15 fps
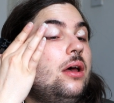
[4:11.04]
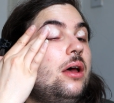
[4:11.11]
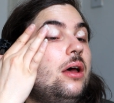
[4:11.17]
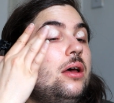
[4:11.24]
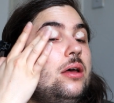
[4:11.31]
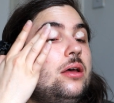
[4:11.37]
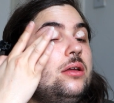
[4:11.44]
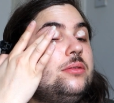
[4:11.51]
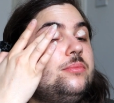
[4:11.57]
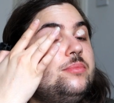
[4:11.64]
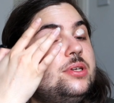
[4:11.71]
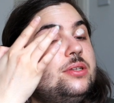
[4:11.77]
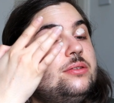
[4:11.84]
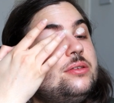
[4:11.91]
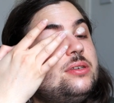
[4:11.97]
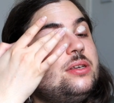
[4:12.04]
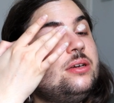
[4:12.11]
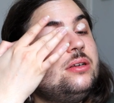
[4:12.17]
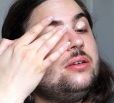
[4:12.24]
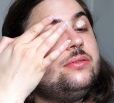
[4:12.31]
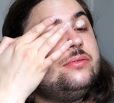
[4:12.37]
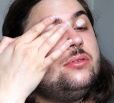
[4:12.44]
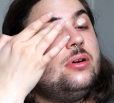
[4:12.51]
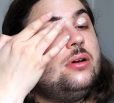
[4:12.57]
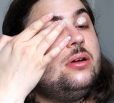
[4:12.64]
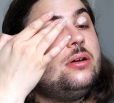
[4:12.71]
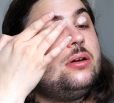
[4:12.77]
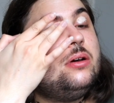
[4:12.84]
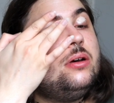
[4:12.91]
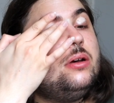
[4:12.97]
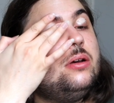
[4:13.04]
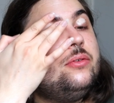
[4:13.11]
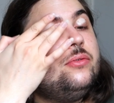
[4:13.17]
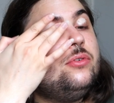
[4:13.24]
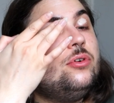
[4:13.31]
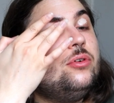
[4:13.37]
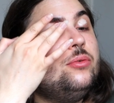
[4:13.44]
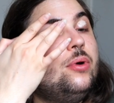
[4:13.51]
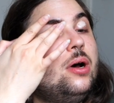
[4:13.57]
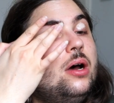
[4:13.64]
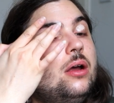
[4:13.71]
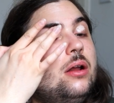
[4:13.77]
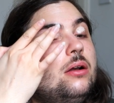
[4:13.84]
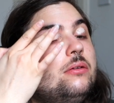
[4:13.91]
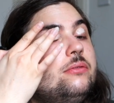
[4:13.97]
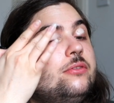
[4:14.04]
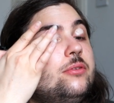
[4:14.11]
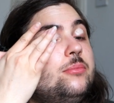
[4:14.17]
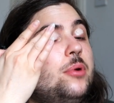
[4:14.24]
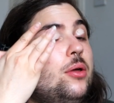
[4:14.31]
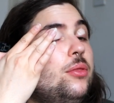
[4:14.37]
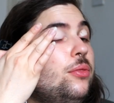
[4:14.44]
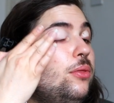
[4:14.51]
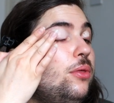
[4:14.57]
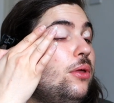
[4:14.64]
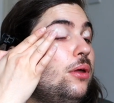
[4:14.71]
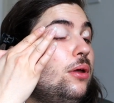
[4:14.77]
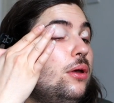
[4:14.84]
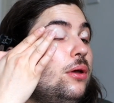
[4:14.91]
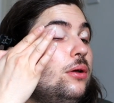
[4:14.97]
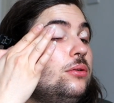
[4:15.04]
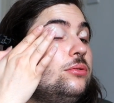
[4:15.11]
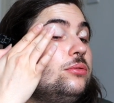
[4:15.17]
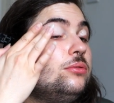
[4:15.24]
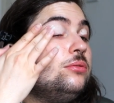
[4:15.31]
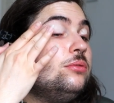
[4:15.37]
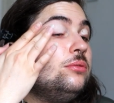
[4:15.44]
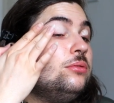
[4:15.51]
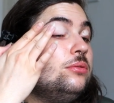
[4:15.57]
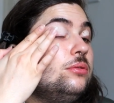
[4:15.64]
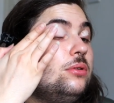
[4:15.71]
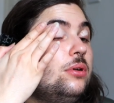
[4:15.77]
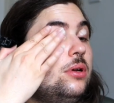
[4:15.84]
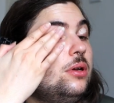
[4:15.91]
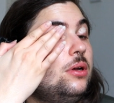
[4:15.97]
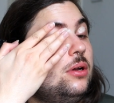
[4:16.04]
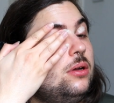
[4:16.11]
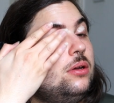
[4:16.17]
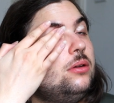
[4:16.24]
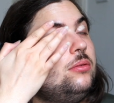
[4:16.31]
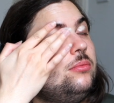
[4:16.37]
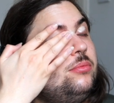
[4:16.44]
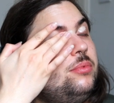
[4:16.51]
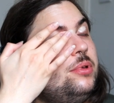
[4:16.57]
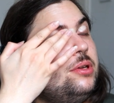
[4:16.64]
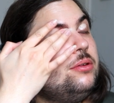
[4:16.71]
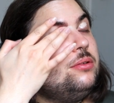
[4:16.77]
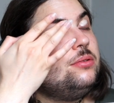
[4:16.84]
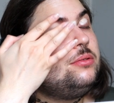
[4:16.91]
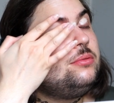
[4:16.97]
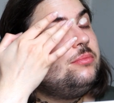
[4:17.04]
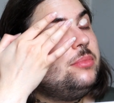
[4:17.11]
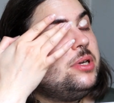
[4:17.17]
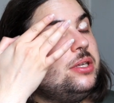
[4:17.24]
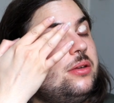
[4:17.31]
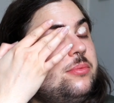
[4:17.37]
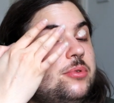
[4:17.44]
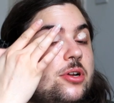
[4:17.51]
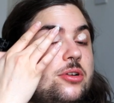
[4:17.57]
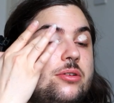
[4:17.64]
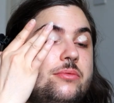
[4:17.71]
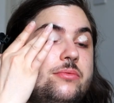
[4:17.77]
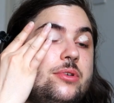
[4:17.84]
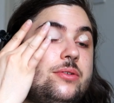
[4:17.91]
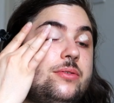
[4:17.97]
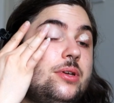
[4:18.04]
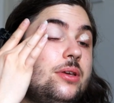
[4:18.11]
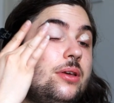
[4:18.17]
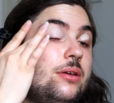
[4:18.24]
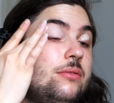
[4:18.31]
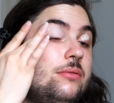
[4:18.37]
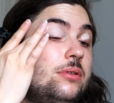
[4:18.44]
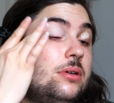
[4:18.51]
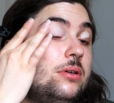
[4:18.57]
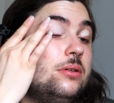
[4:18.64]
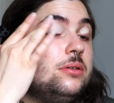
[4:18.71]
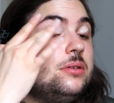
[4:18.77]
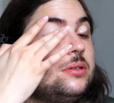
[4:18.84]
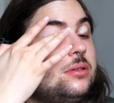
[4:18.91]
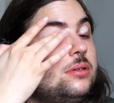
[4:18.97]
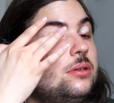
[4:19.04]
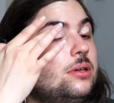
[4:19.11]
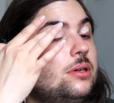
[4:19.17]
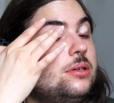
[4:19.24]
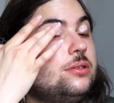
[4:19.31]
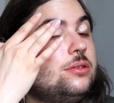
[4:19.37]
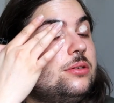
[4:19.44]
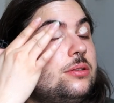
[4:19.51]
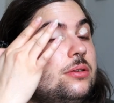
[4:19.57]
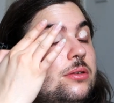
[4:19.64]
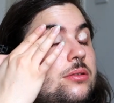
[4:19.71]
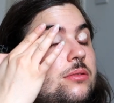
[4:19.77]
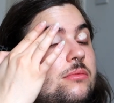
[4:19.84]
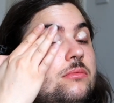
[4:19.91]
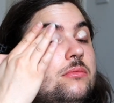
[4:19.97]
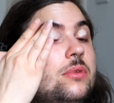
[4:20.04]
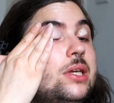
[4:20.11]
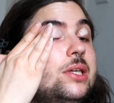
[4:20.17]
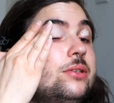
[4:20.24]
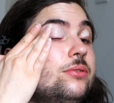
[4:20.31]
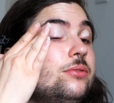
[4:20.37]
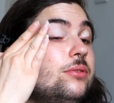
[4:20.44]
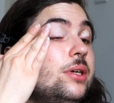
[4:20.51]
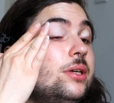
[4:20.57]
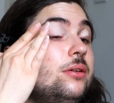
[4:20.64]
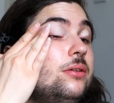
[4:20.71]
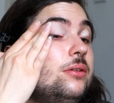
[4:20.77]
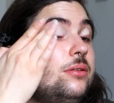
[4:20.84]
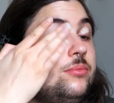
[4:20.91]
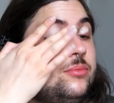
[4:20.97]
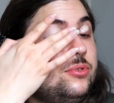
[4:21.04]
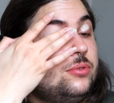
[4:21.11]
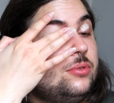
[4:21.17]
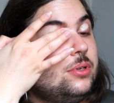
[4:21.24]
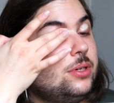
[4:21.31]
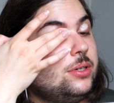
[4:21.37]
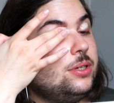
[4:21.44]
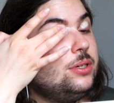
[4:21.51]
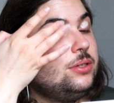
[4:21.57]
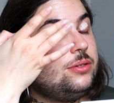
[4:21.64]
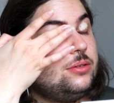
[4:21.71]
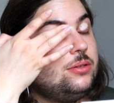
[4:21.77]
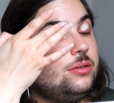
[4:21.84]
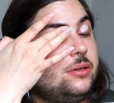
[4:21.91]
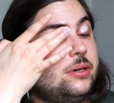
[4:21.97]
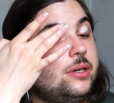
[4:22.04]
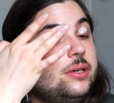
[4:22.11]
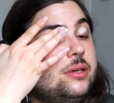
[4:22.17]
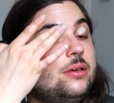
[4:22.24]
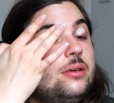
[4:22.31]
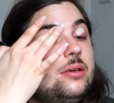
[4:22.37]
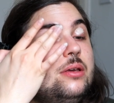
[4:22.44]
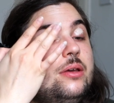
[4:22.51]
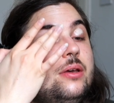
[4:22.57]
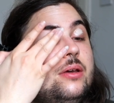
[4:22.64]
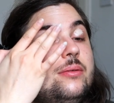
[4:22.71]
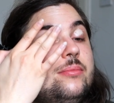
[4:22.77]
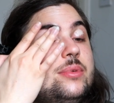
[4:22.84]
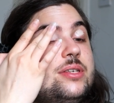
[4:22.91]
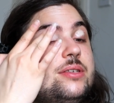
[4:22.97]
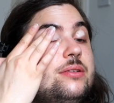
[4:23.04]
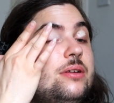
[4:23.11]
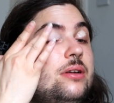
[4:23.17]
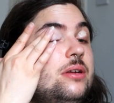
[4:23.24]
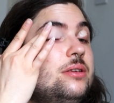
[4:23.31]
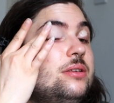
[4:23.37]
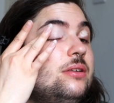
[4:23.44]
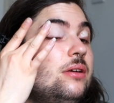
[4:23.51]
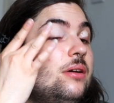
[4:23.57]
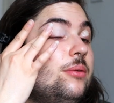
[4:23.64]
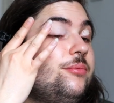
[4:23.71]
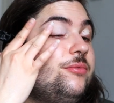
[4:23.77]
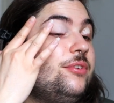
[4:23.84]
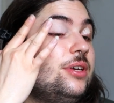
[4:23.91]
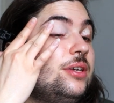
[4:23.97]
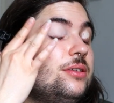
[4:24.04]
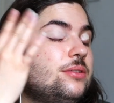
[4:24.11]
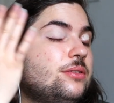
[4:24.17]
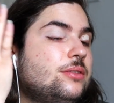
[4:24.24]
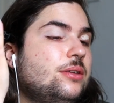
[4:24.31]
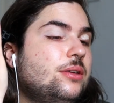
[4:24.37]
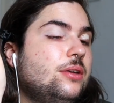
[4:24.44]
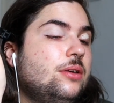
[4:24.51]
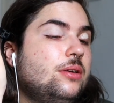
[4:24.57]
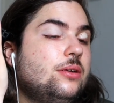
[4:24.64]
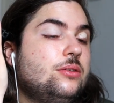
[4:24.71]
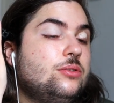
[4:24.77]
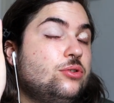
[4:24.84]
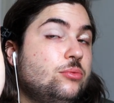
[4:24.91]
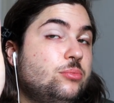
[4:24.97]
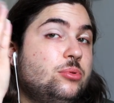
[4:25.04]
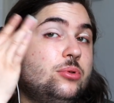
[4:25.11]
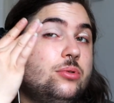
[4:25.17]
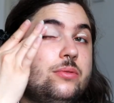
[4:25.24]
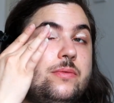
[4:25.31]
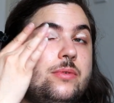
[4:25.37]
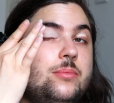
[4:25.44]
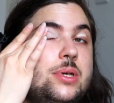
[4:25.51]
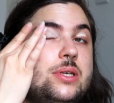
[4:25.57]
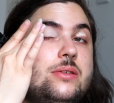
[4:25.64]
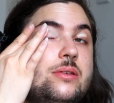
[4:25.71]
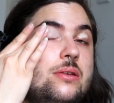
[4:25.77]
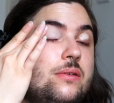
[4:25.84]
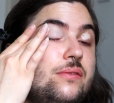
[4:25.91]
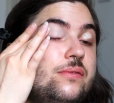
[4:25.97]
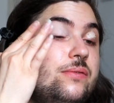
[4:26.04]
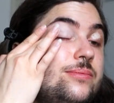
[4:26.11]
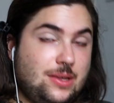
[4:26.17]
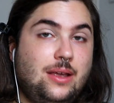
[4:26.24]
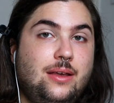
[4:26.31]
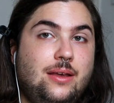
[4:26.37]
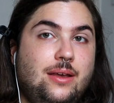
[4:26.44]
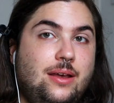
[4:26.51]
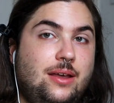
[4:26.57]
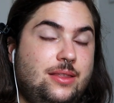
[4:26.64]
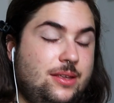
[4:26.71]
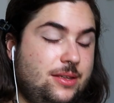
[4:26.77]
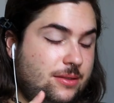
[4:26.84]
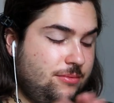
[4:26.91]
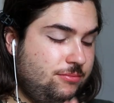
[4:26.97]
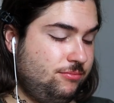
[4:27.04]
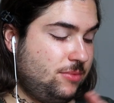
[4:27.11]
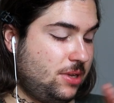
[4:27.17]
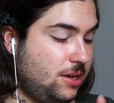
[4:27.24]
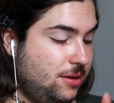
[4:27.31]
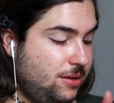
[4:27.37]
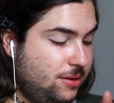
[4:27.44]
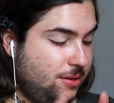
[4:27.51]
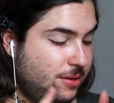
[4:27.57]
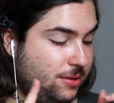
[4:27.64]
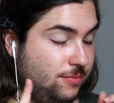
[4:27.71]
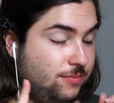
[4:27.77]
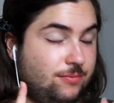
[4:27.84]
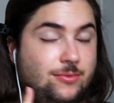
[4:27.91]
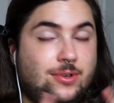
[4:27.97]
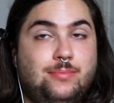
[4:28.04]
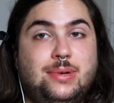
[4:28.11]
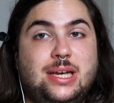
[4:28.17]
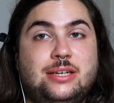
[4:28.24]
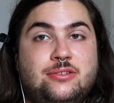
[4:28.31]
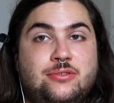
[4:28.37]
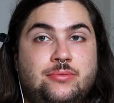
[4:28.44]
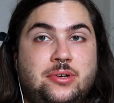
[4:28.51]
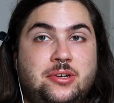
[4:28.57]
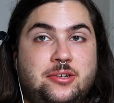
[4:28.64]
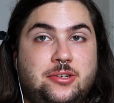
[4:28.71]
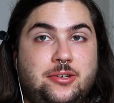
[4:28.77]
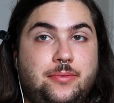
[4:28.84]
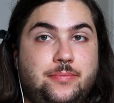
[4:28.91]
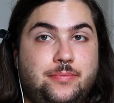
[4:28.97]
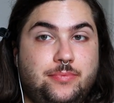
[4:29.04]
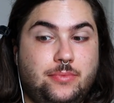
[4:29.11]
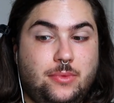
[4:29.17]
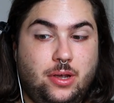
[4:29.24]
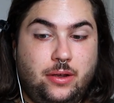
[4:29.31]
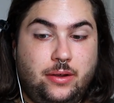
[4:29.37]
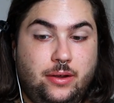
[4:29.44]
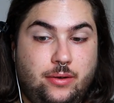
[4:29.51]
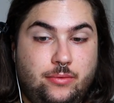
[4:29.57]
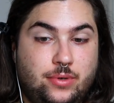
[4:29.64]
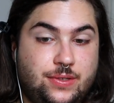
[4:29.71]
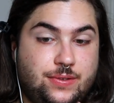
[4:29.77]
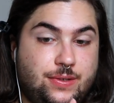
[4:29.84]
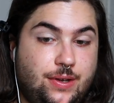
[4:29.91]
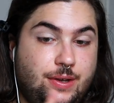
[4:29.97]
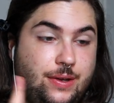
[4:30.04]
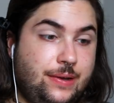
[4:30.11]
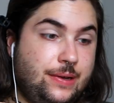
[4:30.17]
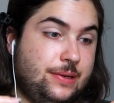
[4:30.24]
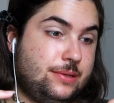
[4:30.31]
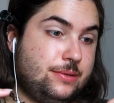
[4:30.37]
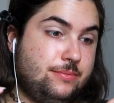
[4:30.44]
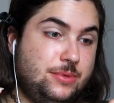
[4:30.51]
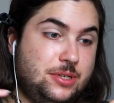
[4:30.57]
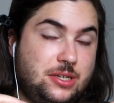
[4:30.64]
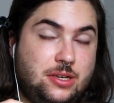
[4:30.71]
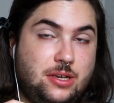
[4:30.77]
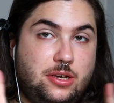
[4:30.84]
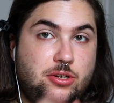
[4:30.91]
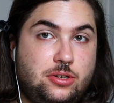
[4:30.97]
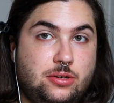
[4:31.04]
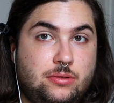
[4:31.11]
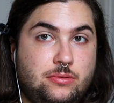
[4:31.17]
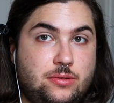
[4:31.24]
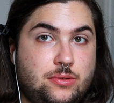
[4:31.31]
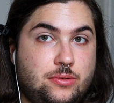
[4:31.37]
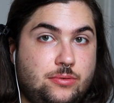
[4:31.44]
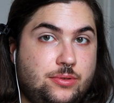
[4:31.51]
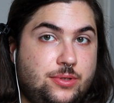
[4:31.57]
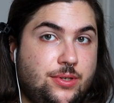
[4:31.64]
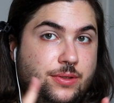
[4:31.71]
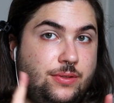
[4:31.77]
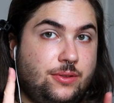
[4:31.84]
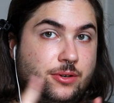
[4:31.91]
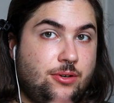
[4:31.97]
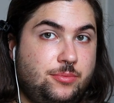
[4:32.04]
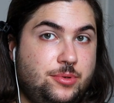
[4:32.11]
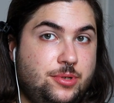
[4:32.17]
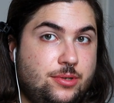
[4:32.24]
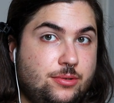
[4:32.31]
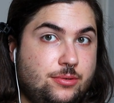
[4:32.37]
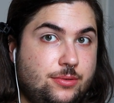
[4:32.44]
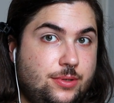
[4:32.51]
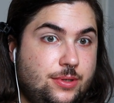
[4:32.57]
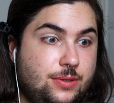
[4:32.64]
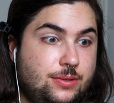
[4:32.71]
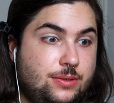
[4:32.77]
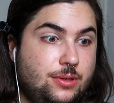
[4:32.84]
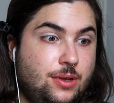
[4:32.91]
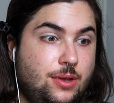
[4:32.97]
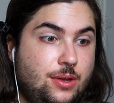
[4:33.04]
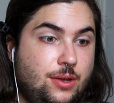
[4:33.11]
I had been signed off work for a while, for a month or so, because my depression was really getting worse. I just couldn't handle it anymore. I needed to like basically set up things, support for myself. And then I went back to work once I had medication sorted, therapy sorted